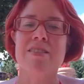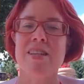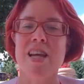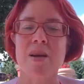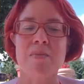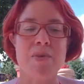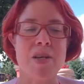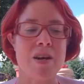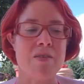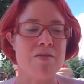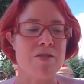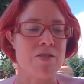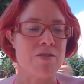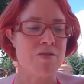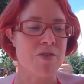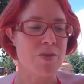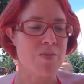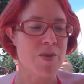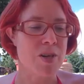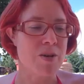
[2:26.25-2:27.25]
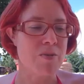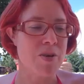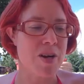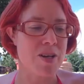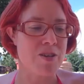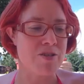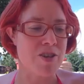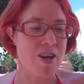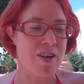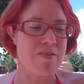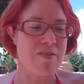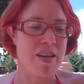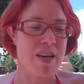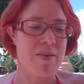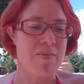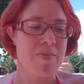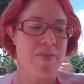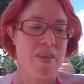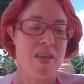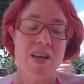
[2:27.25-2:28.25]
named after a Formula One
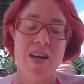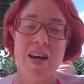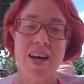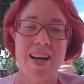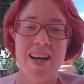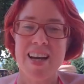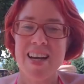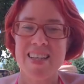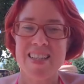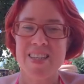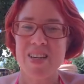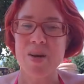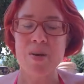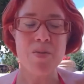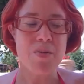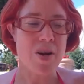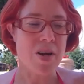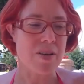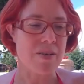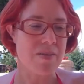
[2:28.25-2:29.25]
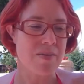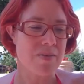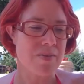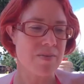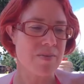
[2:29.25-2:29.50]
driver, I had no one.